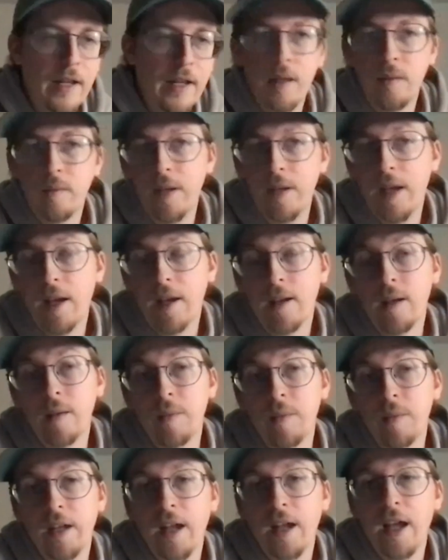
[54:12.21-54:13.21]
And yeah,
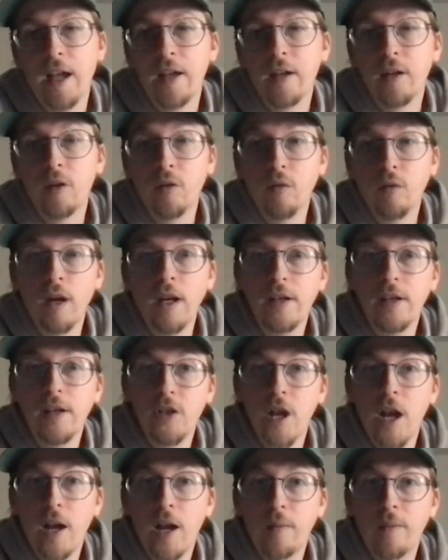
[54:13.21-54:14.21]
I mean, I had a great
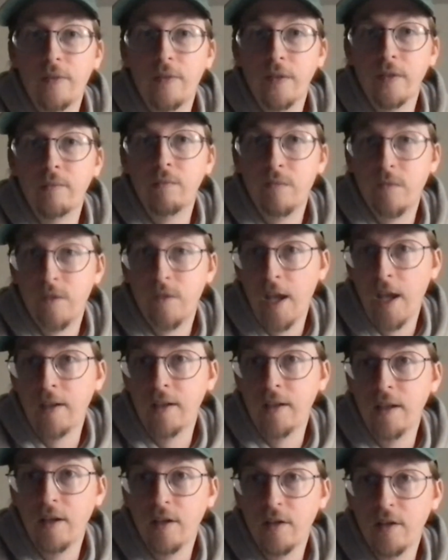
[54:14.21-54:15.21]
job for
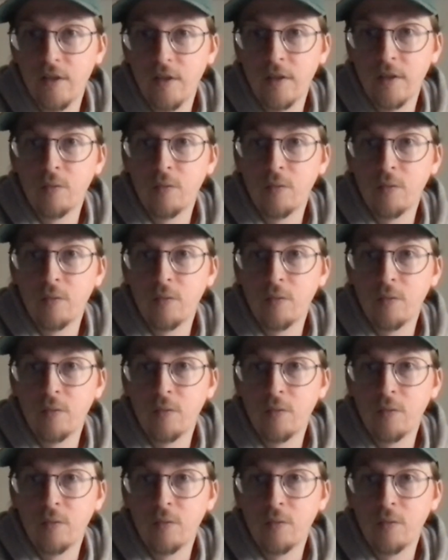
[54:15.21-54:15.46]
10 years.